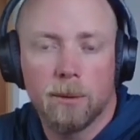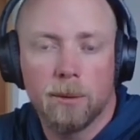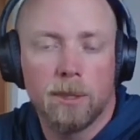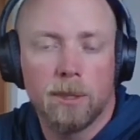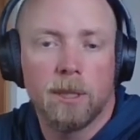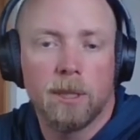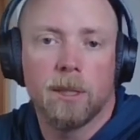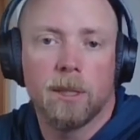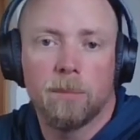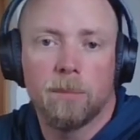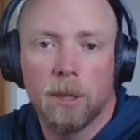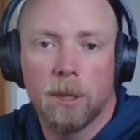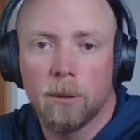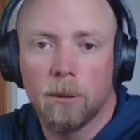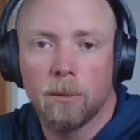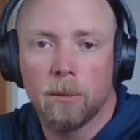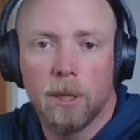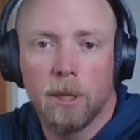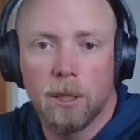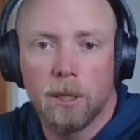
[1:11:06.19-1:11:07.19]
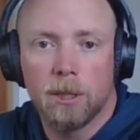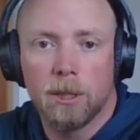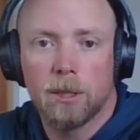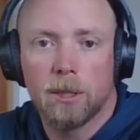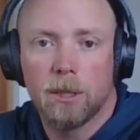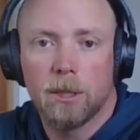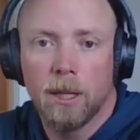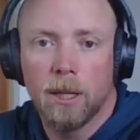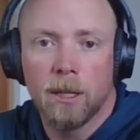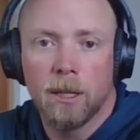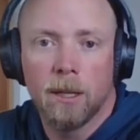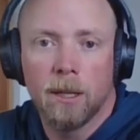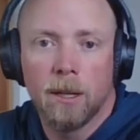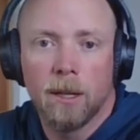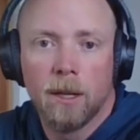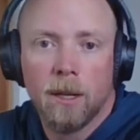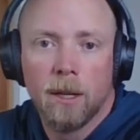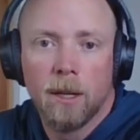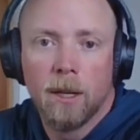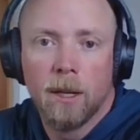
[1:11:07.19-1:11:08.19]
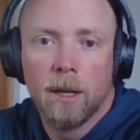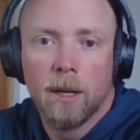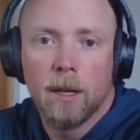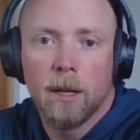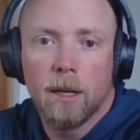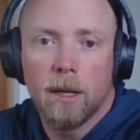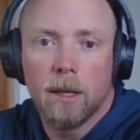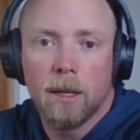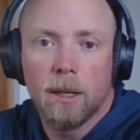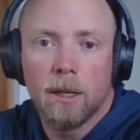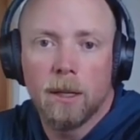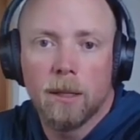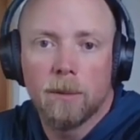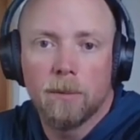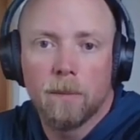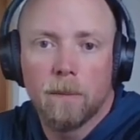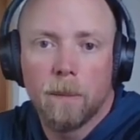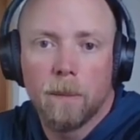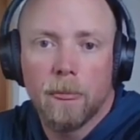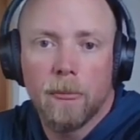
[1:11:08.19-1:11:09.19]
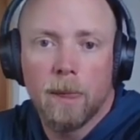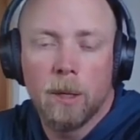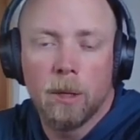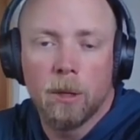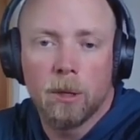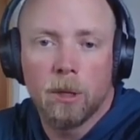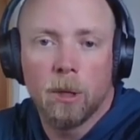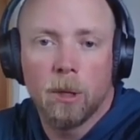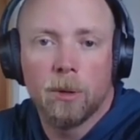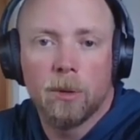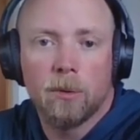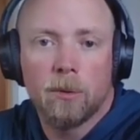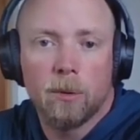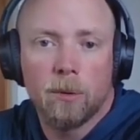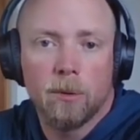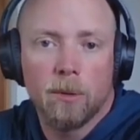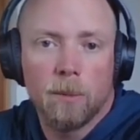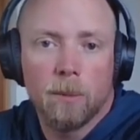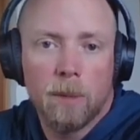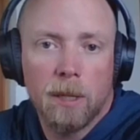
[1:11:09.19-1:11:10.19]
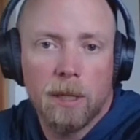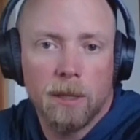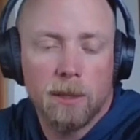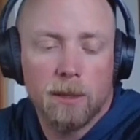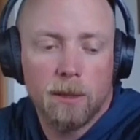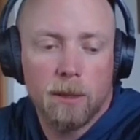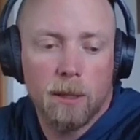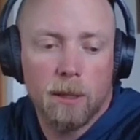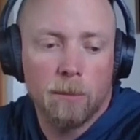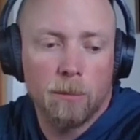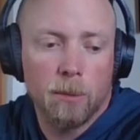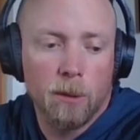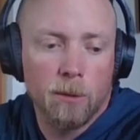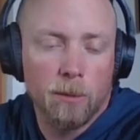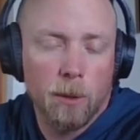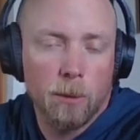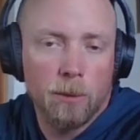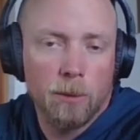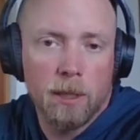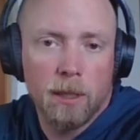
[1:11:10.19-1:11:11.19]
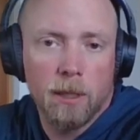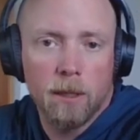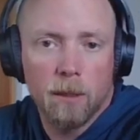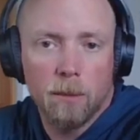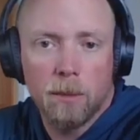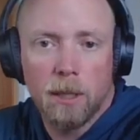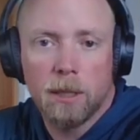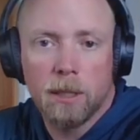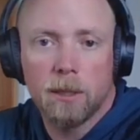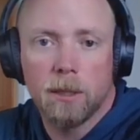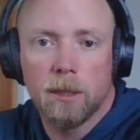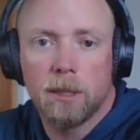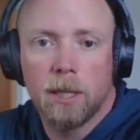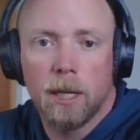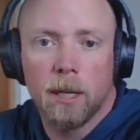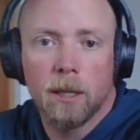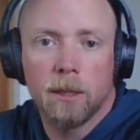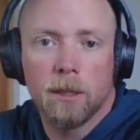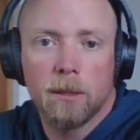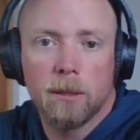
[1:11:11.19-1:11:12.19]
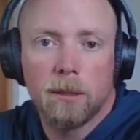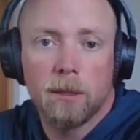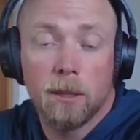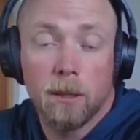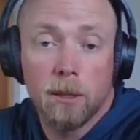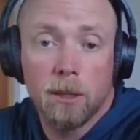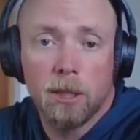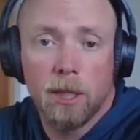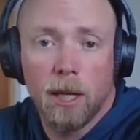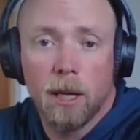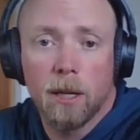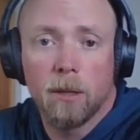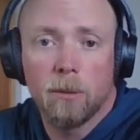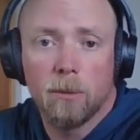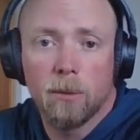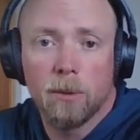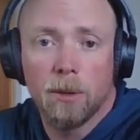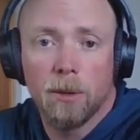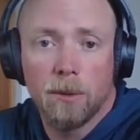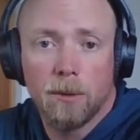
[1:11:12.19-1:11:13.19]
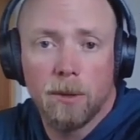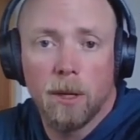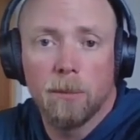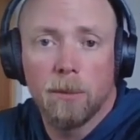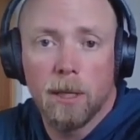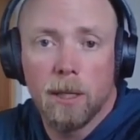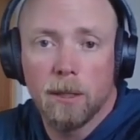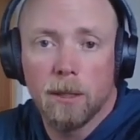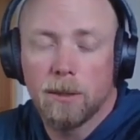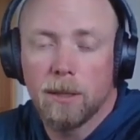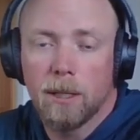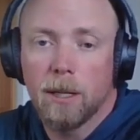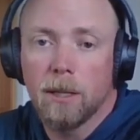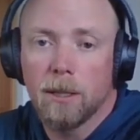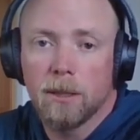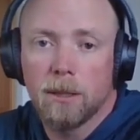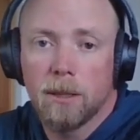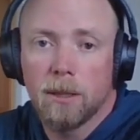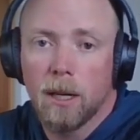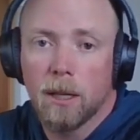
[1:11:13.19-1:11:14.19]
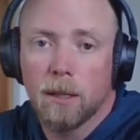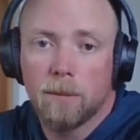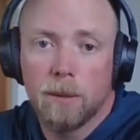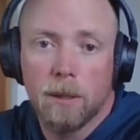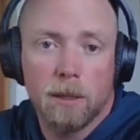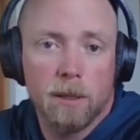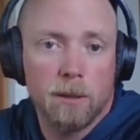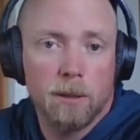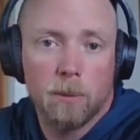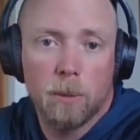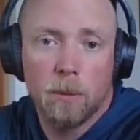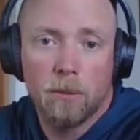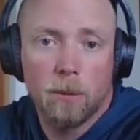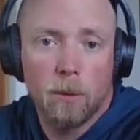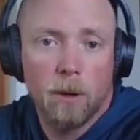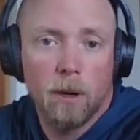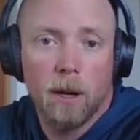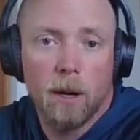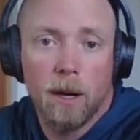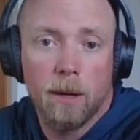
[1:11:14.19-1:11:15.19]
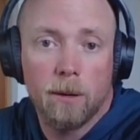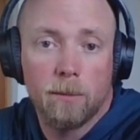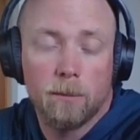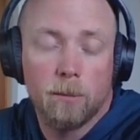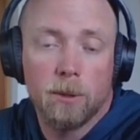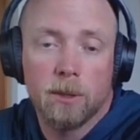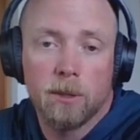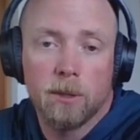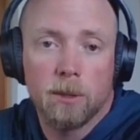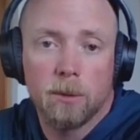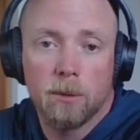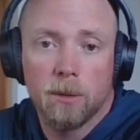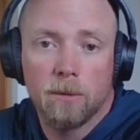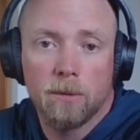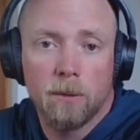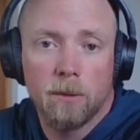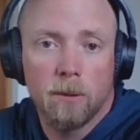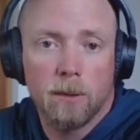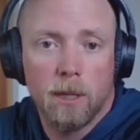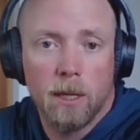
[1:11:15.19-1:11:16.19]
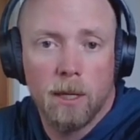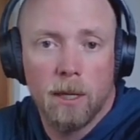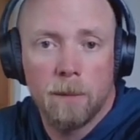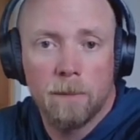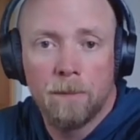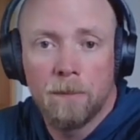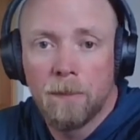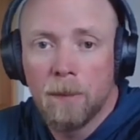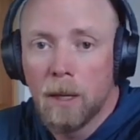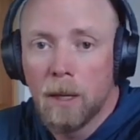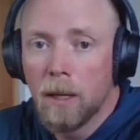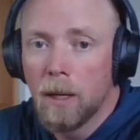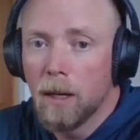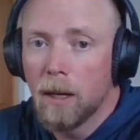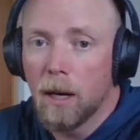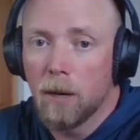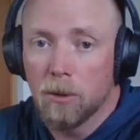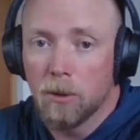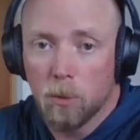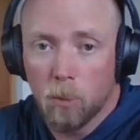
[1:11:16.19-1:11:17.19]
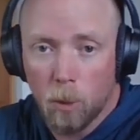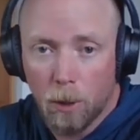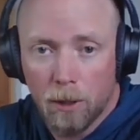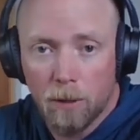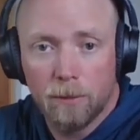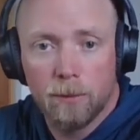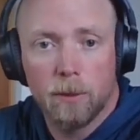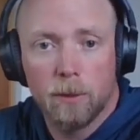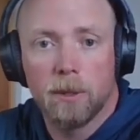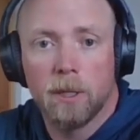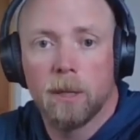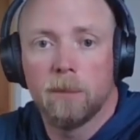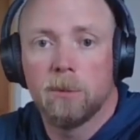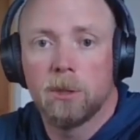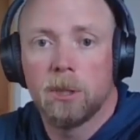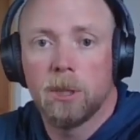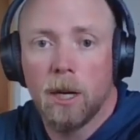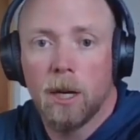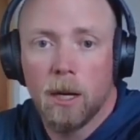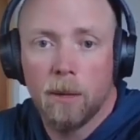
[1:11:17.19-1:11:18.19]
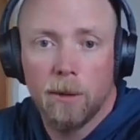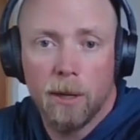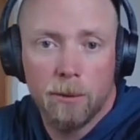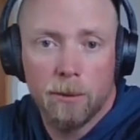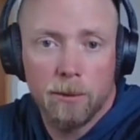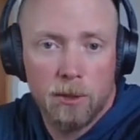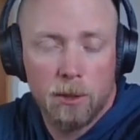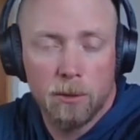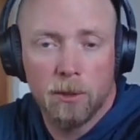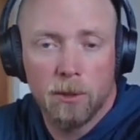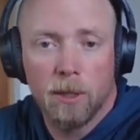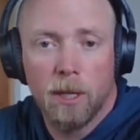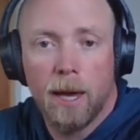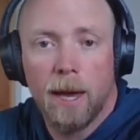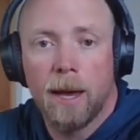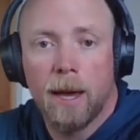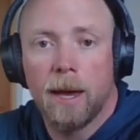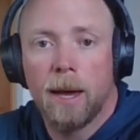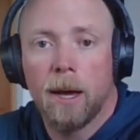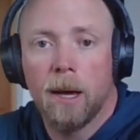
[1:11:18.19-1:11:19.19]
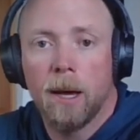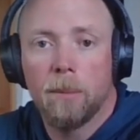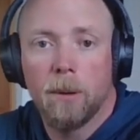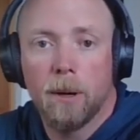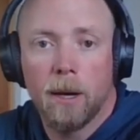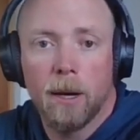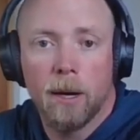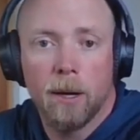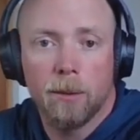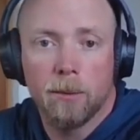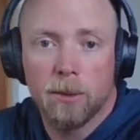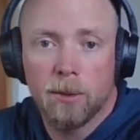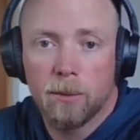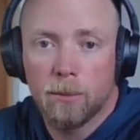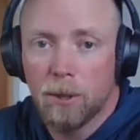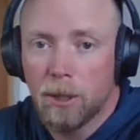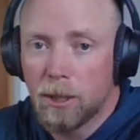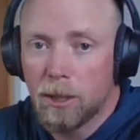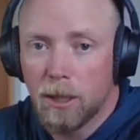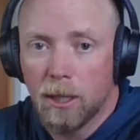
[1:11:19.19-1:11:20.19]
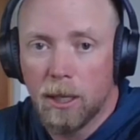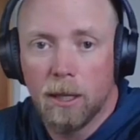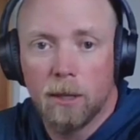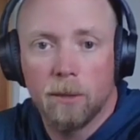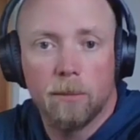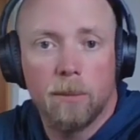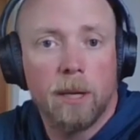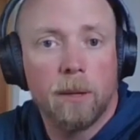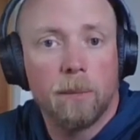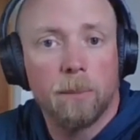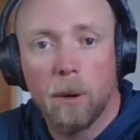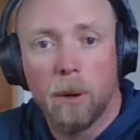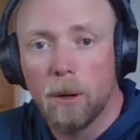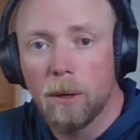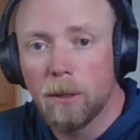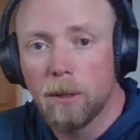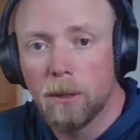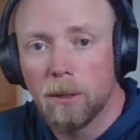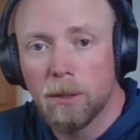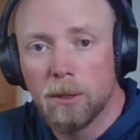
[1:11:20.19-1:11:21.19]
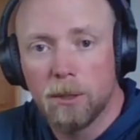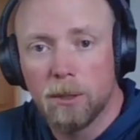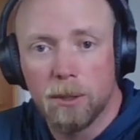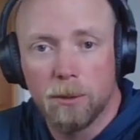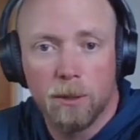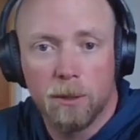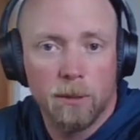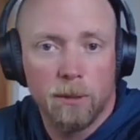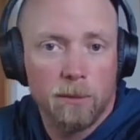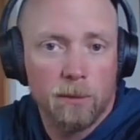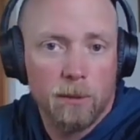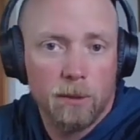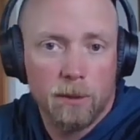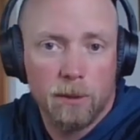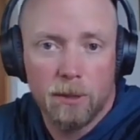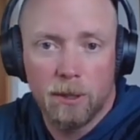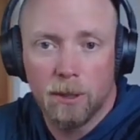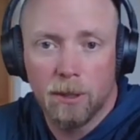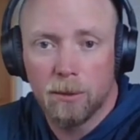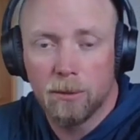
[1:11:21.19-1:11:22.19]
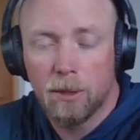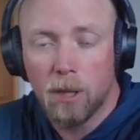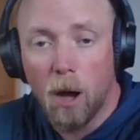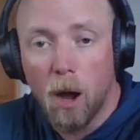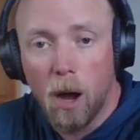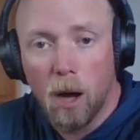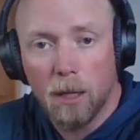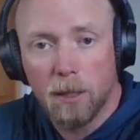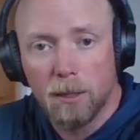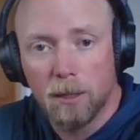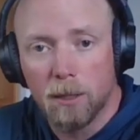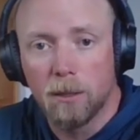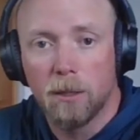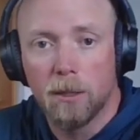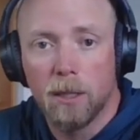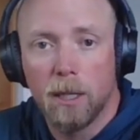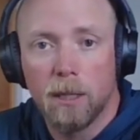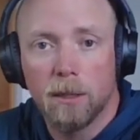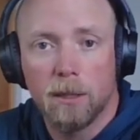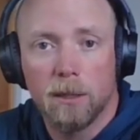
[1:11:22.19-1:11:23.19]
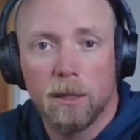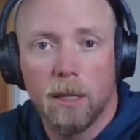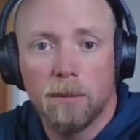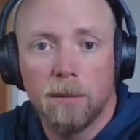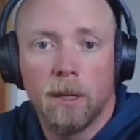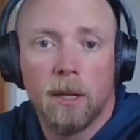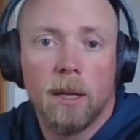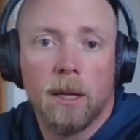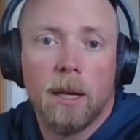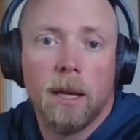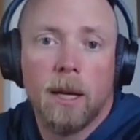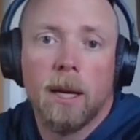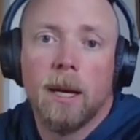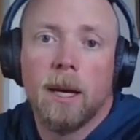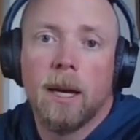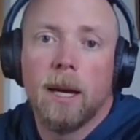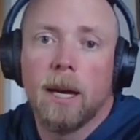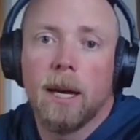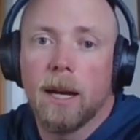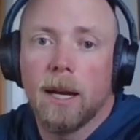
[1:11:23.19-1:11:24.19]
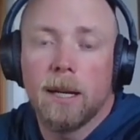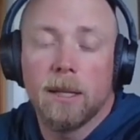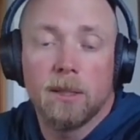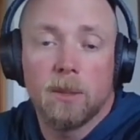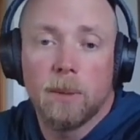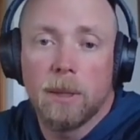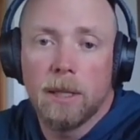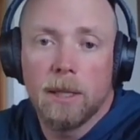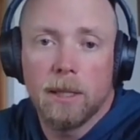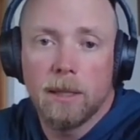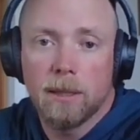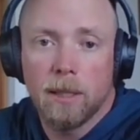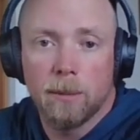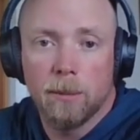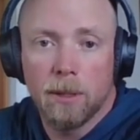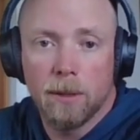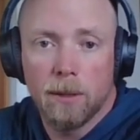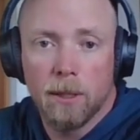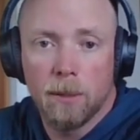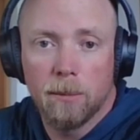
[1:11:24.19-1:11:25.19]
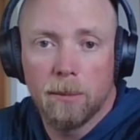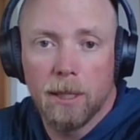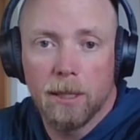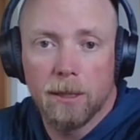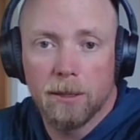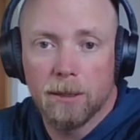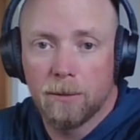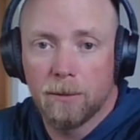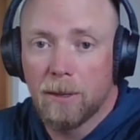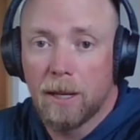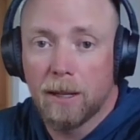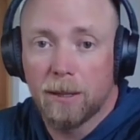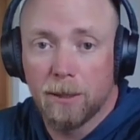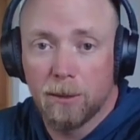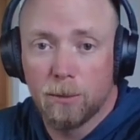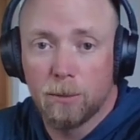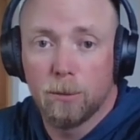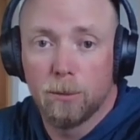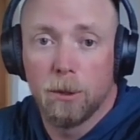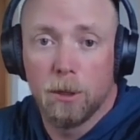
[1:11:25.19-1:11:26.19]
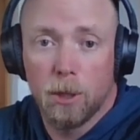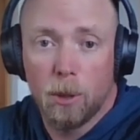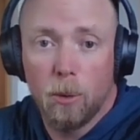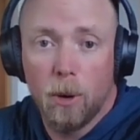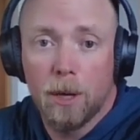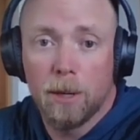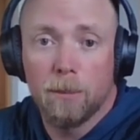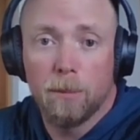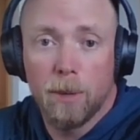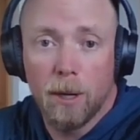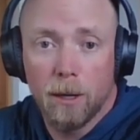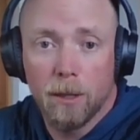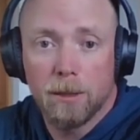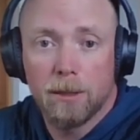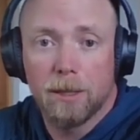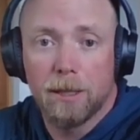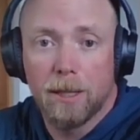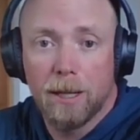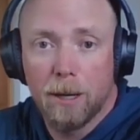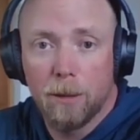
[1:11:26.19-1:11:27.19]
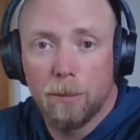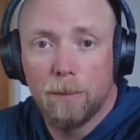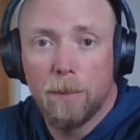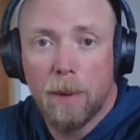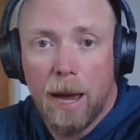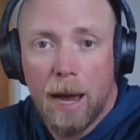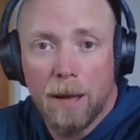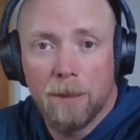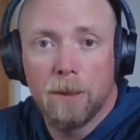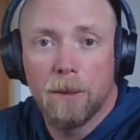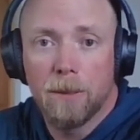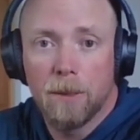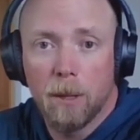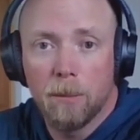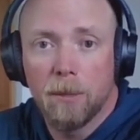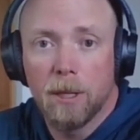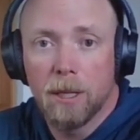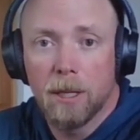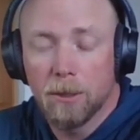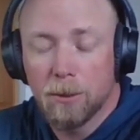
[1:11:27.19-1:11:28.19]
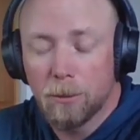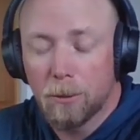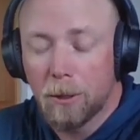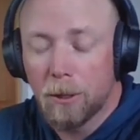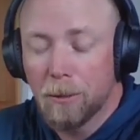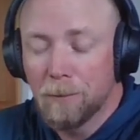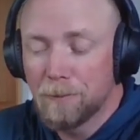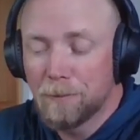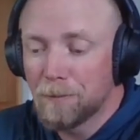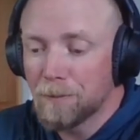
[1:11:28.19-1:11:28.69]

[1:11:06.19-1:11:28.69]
We need to get bigger reach, and uh, you know, going through the biggest improvement we needed to make to the channel to the channel were the thumbnails. They all sucked because before I wasn't doing it full time. I was working a full time job. I was doing the hab. I was reaching out, making partners, doing you know talks and all that stuff. And I didn't spend any time on thumbnails. In fact, it's really quite embarrassing how bad the thumbnails were.